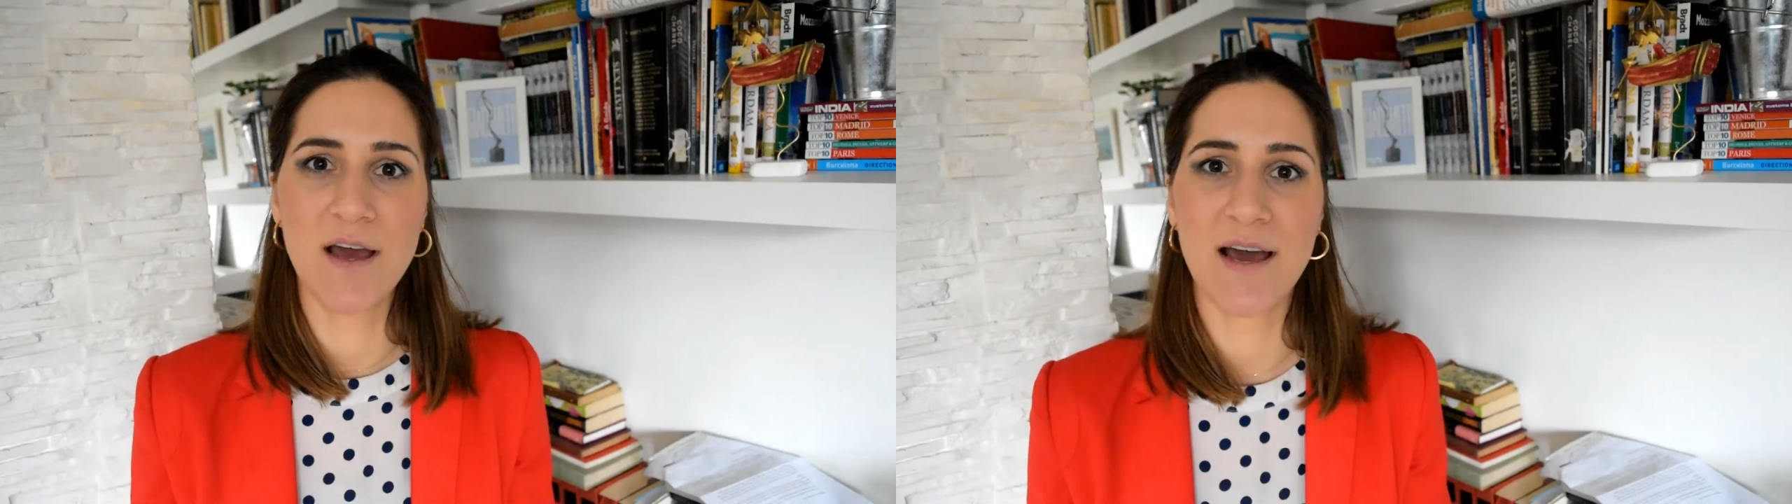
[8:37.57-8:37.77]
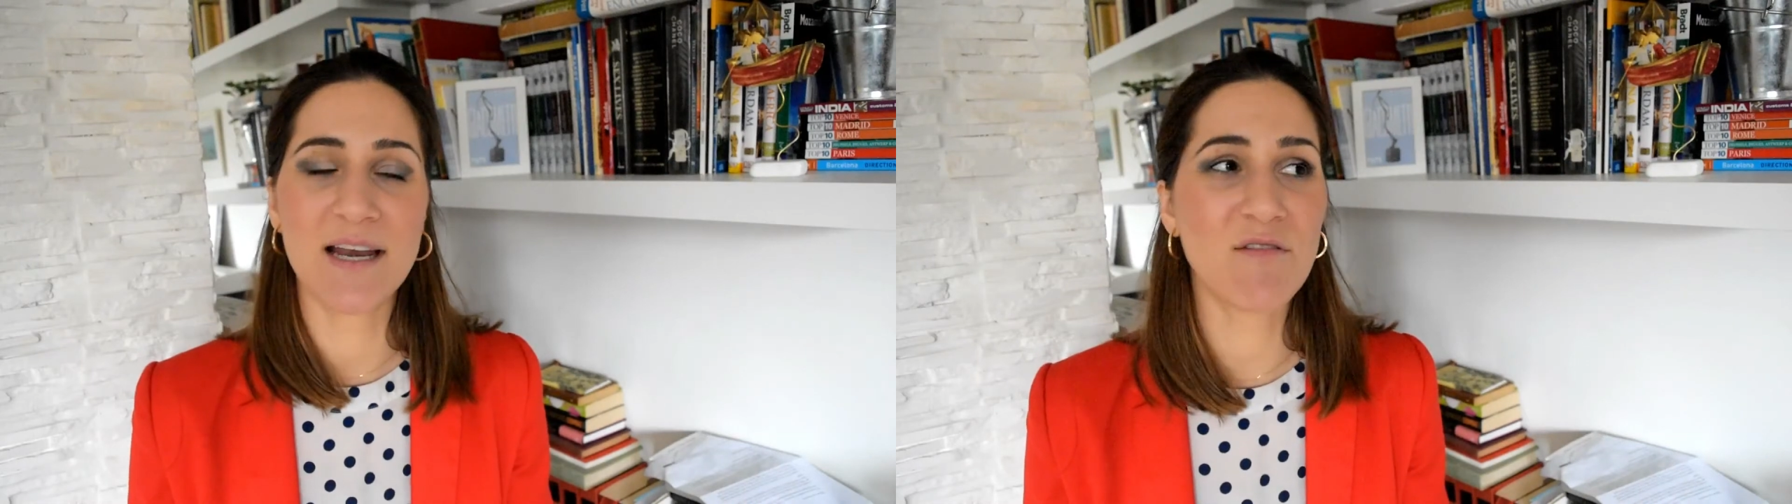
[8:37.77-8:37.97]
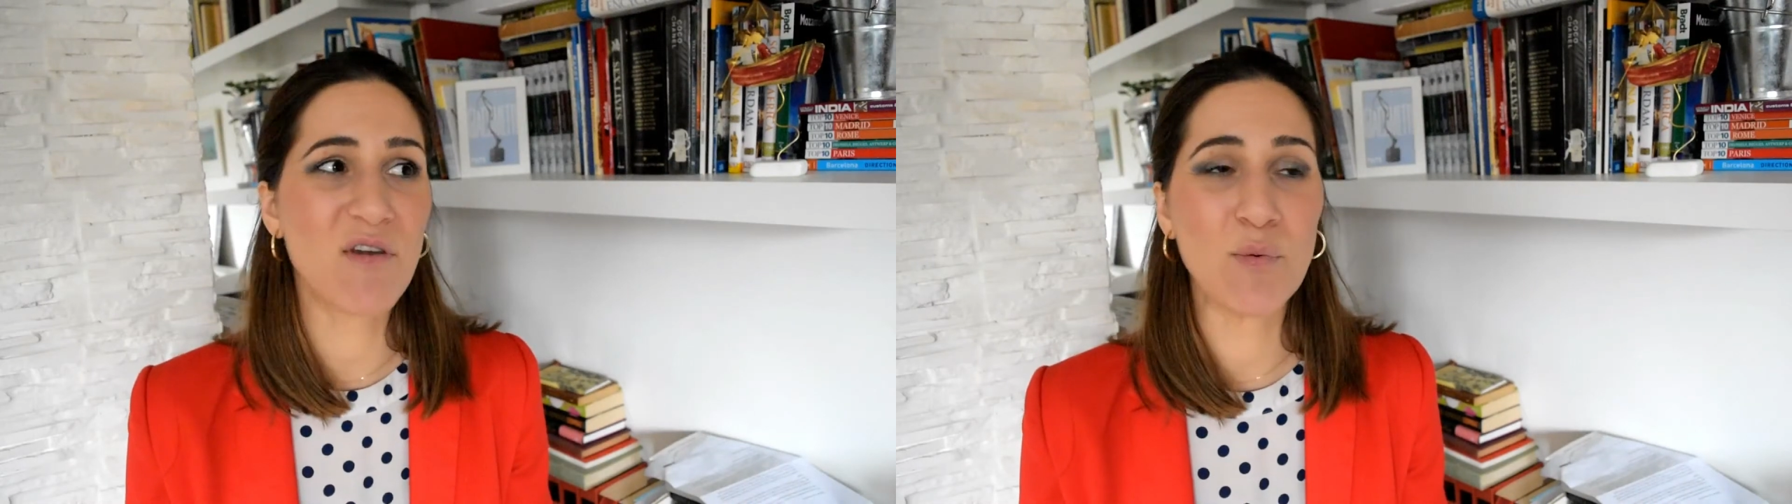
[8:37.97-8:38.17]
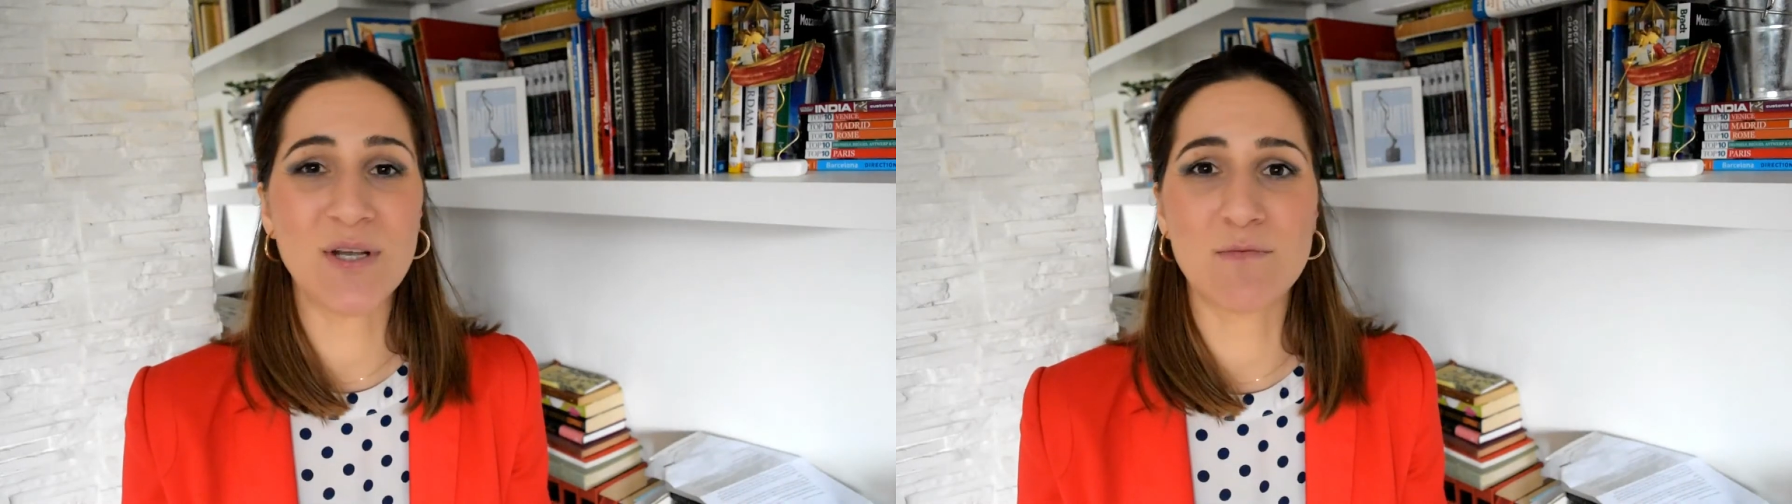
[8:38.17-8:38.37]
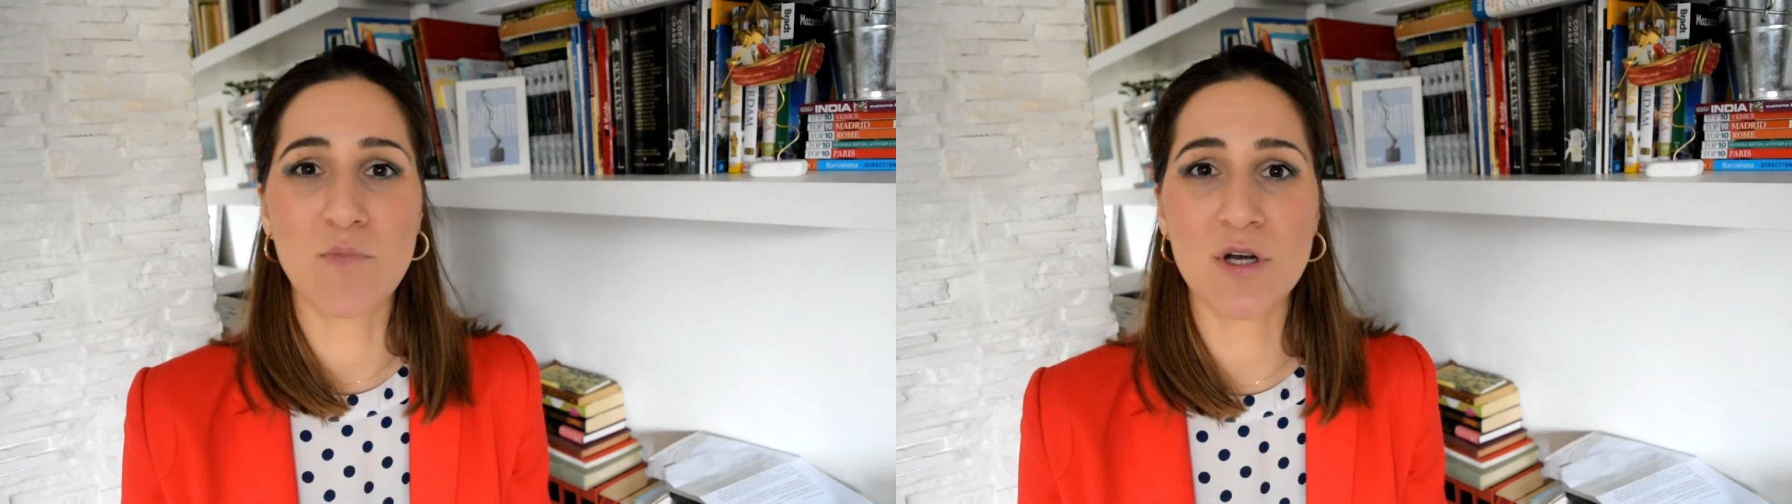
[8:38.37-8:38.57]
And if you
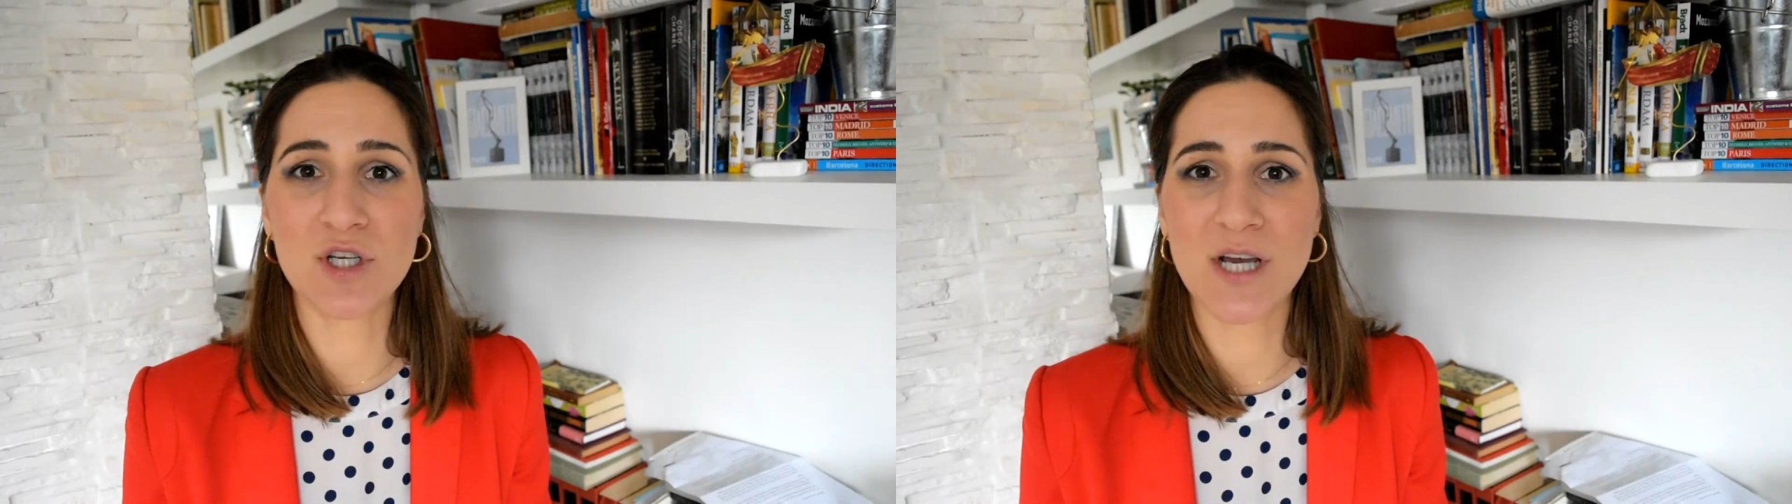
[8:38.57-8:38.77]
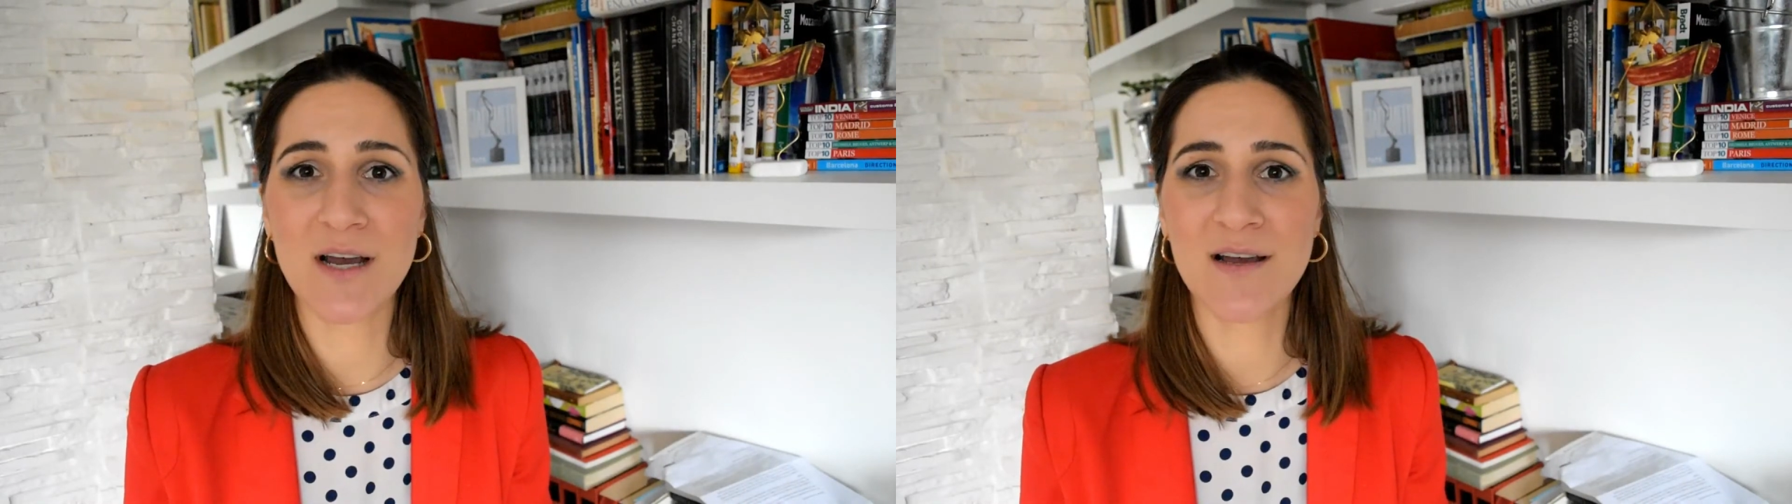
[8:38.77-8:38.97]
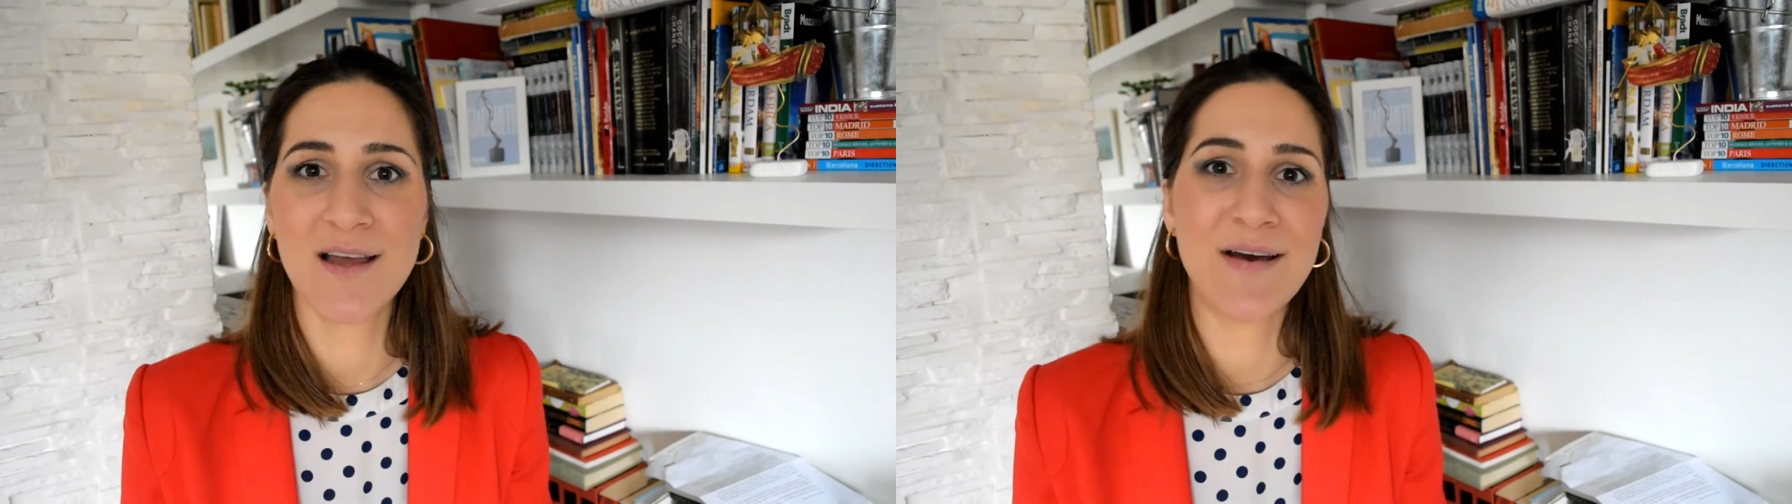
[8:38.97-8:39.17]
reach moksha,